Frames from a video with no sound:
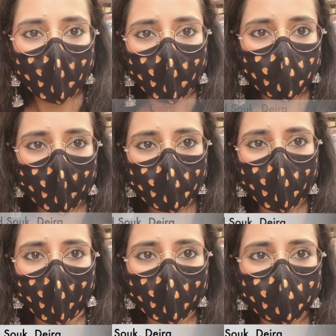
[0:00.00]
That right
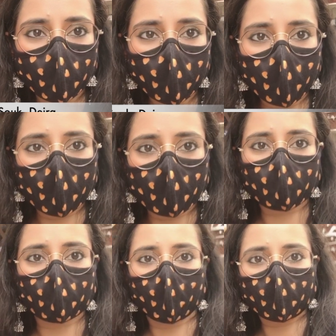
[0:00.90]
behind me is
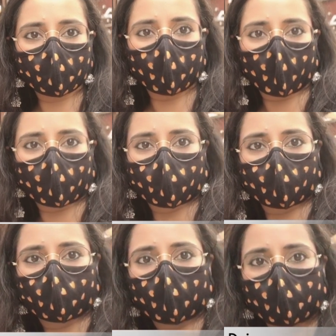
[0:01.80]
one of the
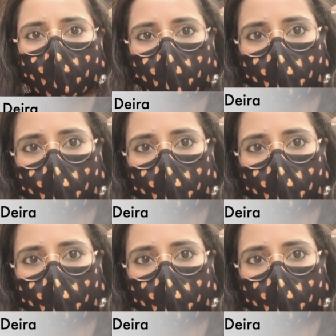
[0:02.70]
entrances